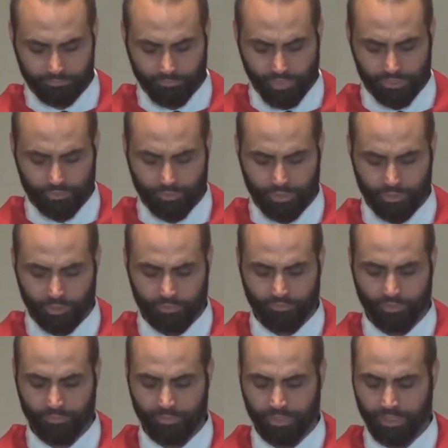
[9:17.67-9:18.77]
And so we learned
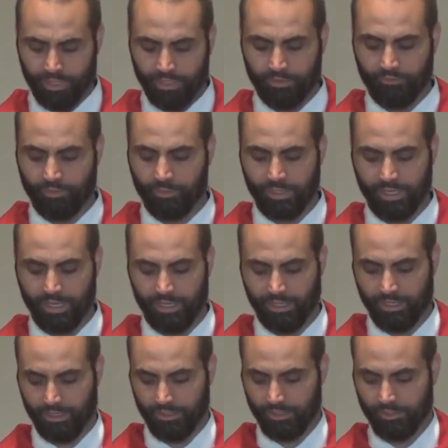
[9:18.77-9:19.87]
from, from
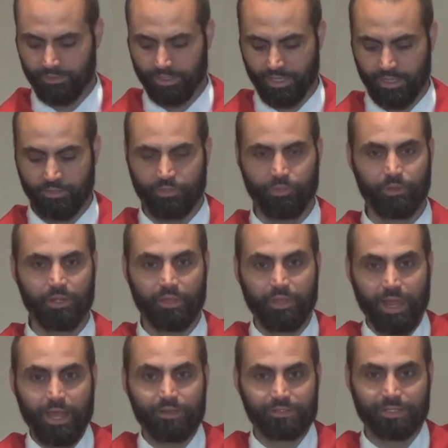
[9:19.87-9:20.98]
Gideon. You know, he had
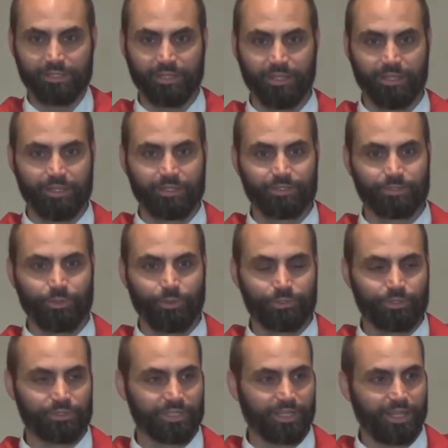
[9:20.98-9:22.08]
30,000
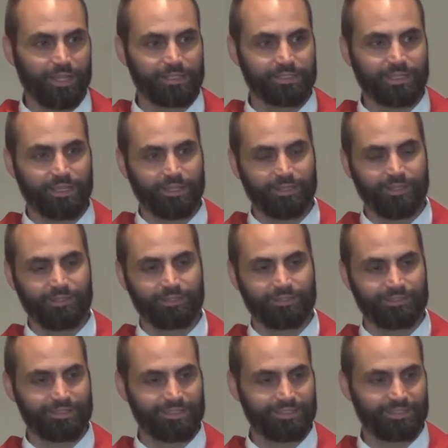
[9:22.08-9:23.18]
soldiers, and God said, Oh,
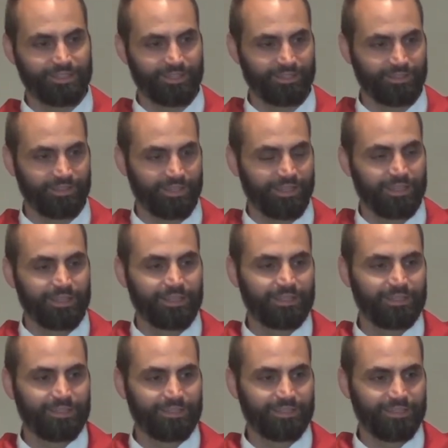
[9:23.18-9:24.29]
just, you know,
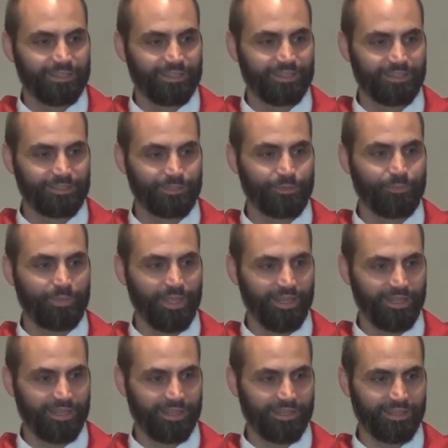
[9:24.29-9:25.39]
too
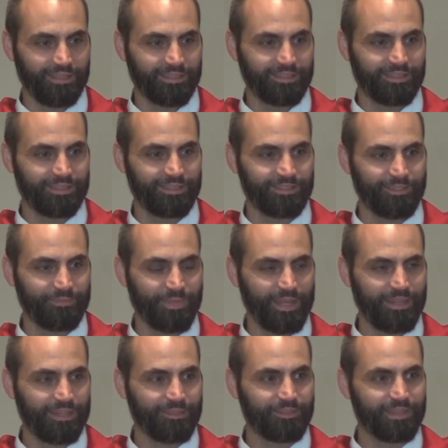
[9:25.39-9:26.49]
many, huh? Too many.
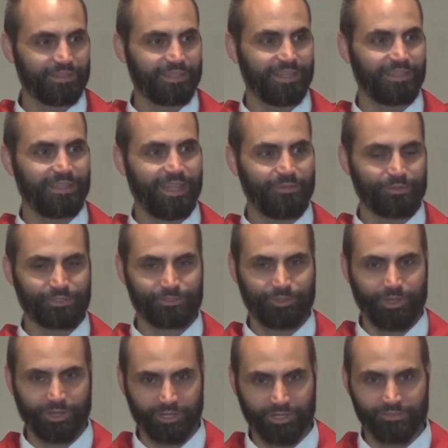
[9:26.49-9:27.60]
They'll think that they were
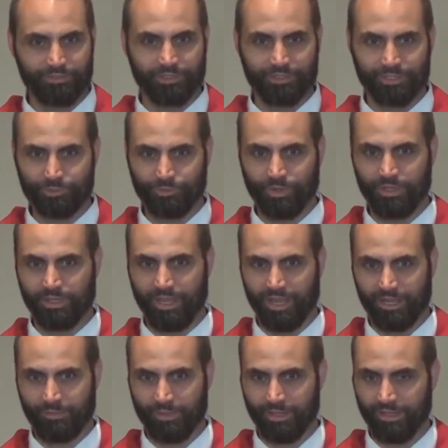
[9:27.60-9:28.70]
strong enough to destroy the
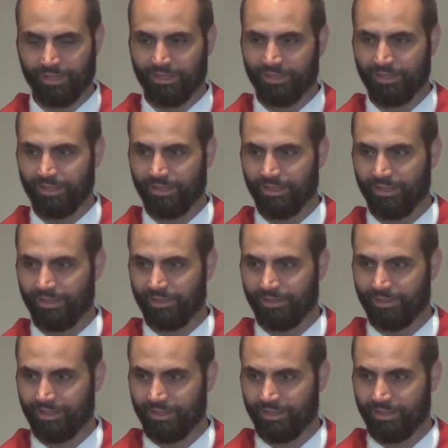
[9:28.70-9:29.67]
enemy, you know.